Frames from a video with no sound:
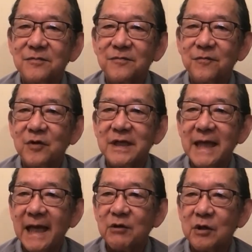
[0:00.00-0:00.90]
for
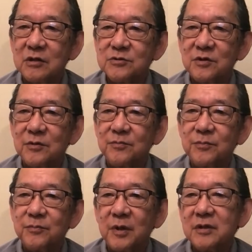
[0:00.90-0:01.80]
the
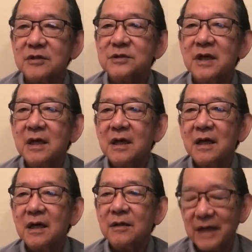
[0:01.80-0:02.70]
agricultural produce
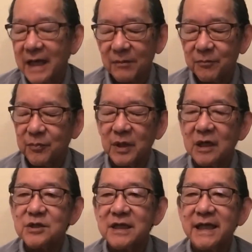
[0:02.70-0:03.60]

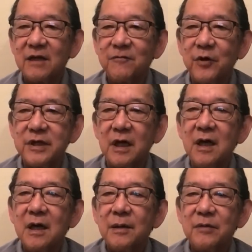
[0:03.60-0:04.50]
production in California.
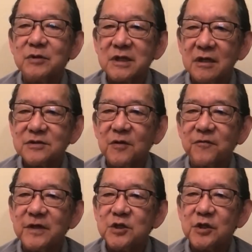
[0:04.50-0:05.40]
It was also
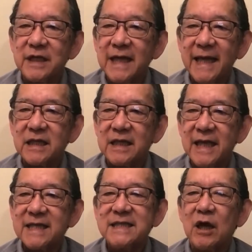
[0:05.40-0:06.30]
featured.
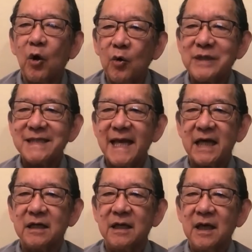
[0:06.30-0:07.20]
It always
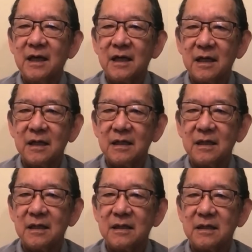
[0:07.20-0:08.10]
had
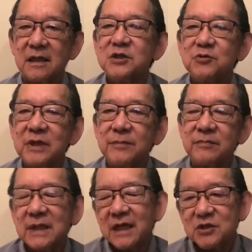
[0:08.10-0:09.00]

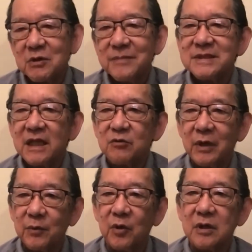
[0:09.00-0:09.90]
extreme is not the
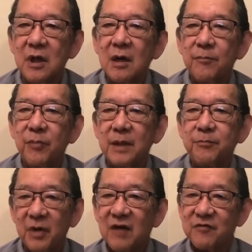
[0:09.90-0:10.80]
right word,
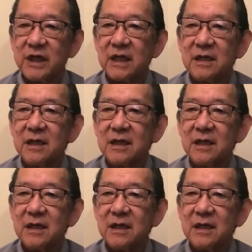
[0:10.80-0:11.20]
but poverty.